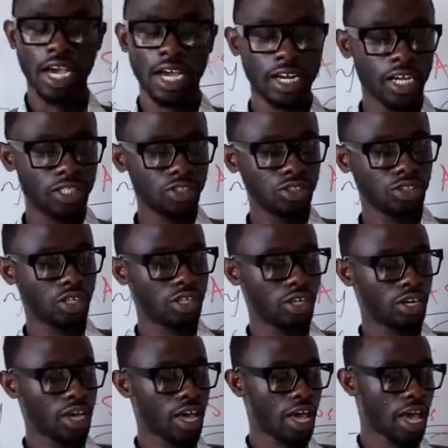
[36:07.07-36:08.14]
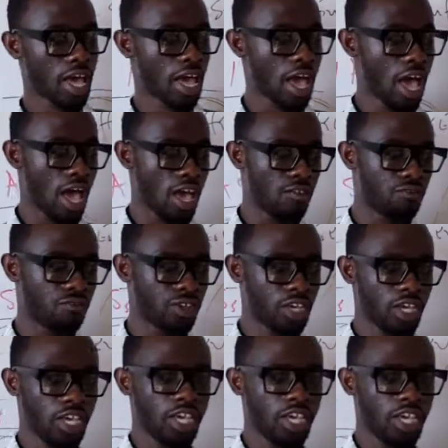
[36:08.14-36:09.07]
And then F.